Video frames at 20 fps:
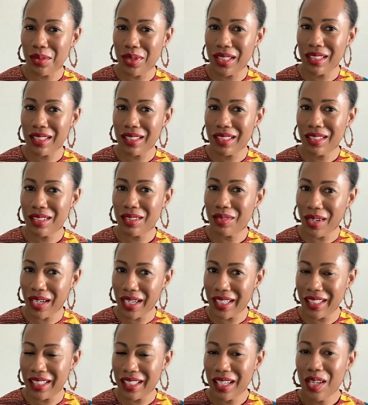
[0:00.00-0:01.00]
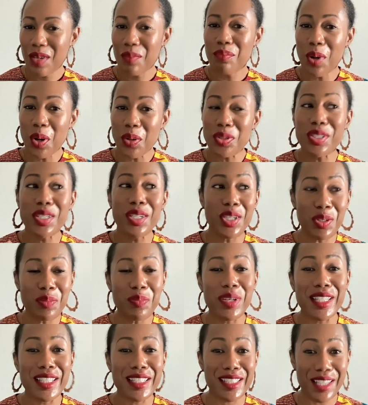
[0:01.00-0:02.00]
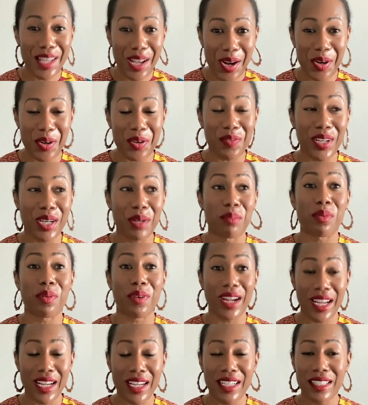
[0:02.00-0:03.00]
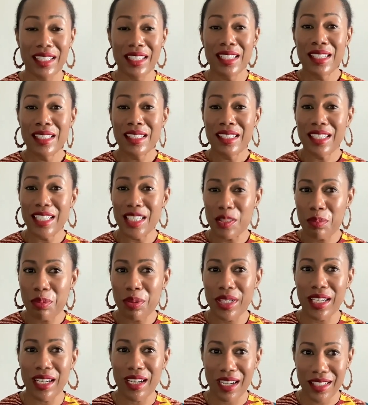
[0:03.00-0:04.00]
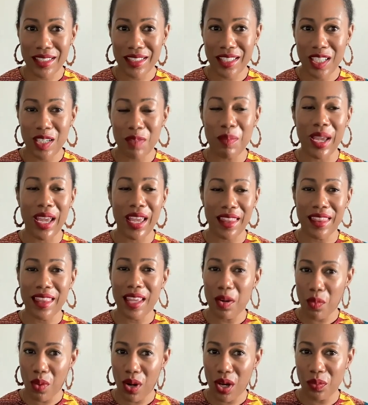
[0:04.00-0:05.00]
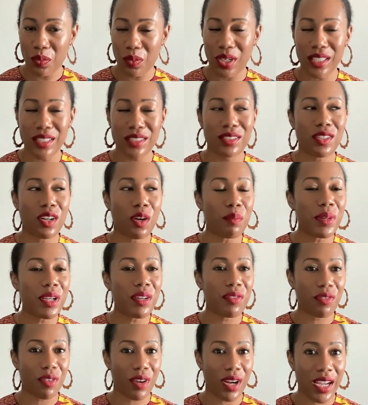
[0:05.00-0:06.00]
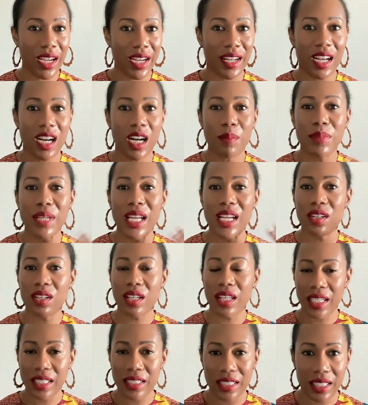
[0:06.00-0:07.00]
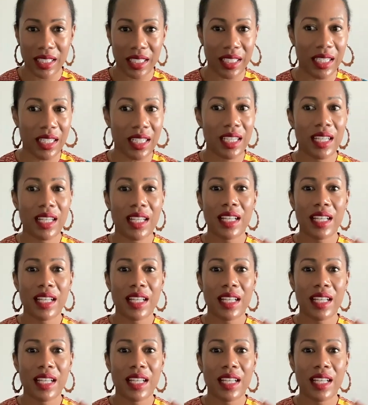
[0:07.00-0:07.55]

one, right? Most humans know that a break is pretty awesome and they want one. So don't be afraid. Update your LinkedIn.